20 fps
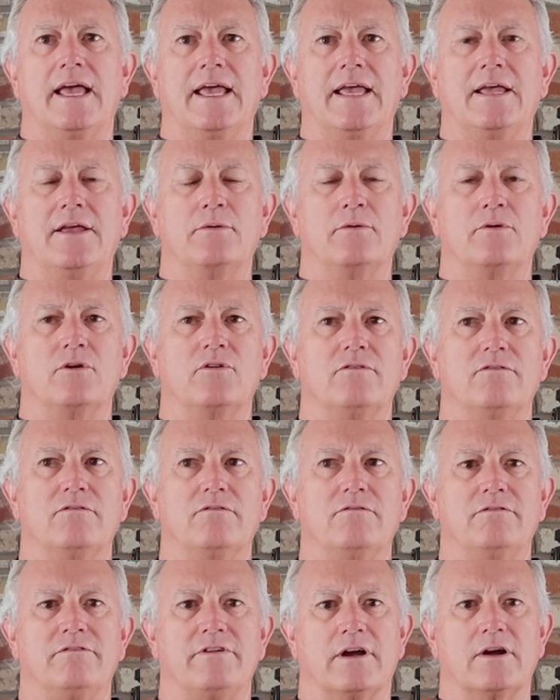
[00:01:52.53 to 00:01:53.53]
a
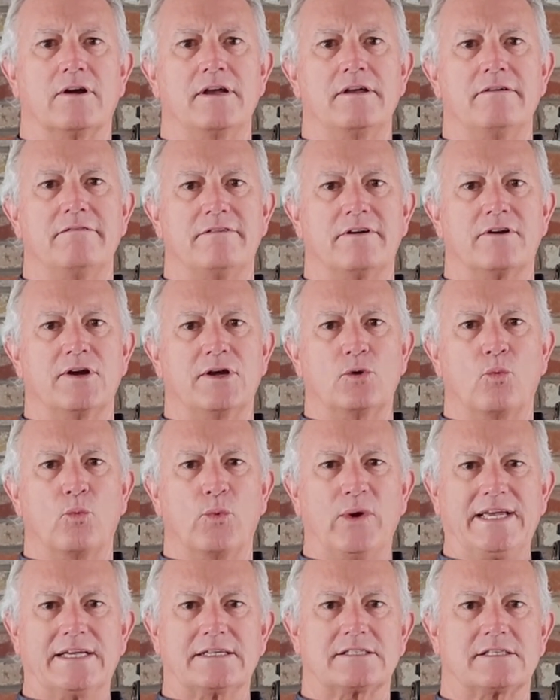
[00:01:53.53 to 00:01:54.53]
very, very
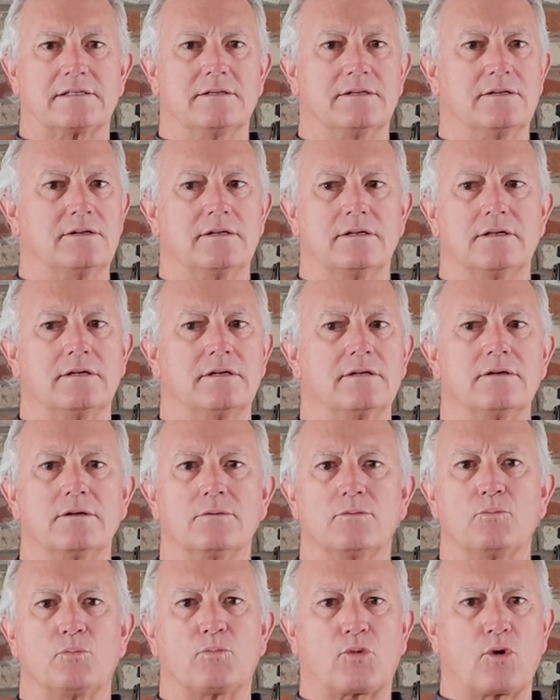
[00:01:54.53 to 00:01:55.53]
weak
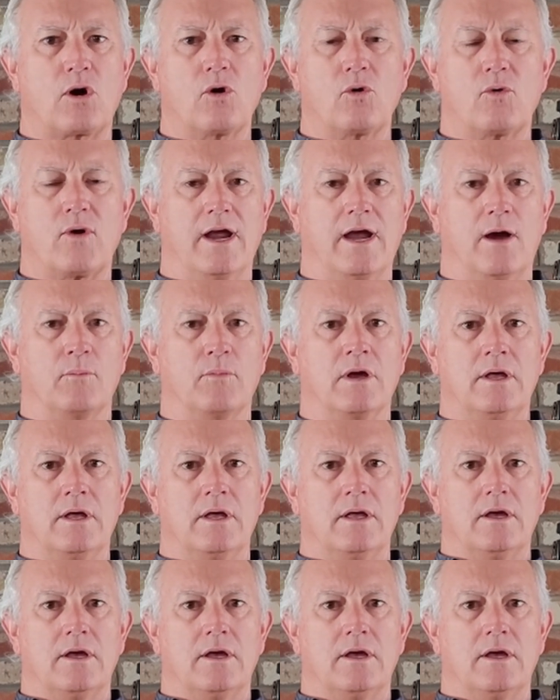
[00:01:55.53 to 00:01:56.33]
program.